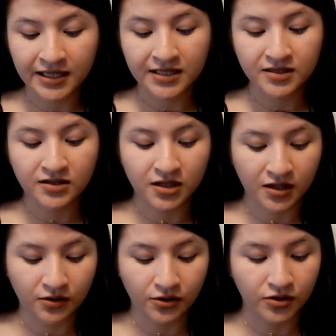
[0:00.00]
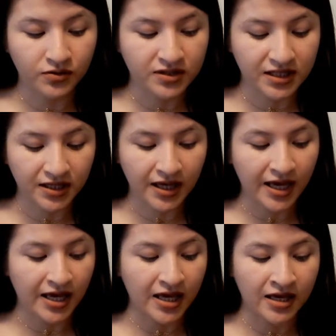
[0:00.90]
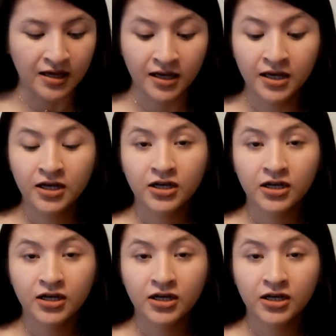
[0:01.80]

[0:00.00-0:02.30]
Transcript: is either using a